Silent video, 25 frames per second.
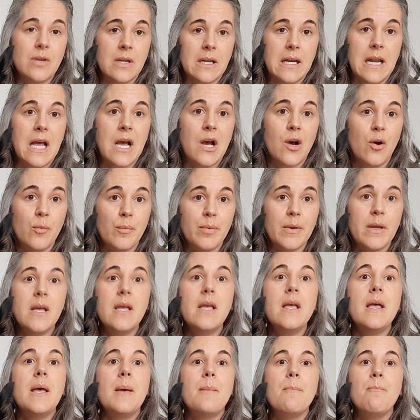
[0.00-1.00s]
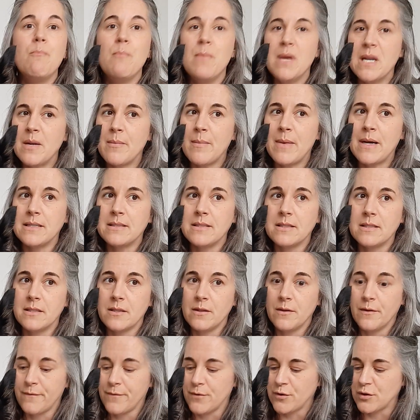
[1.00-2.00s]
can help minimize this
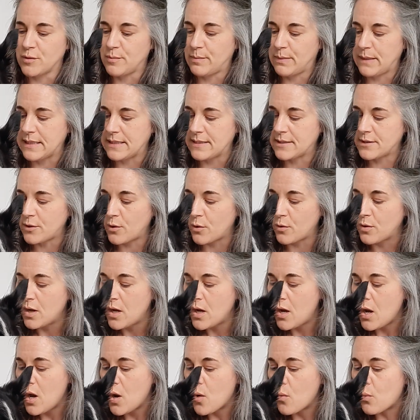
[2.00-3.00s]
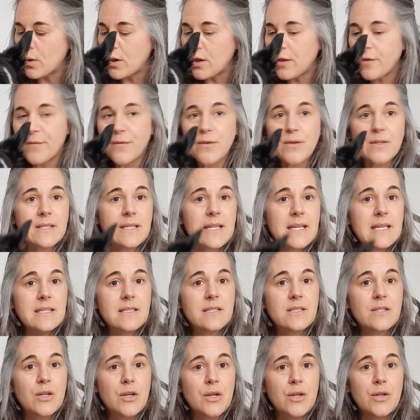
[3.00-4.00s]
in the first place. So one of the first
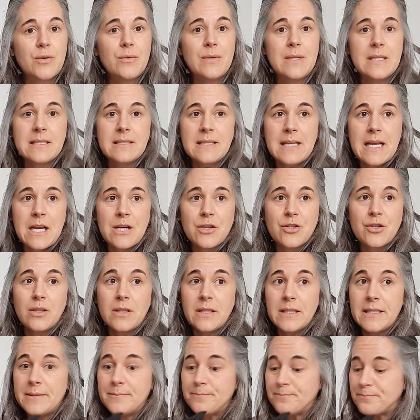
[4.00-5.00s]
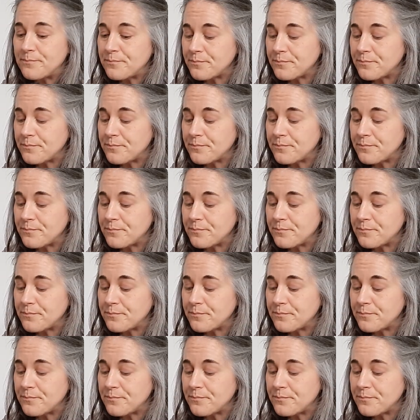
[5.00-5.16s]
things to do is actually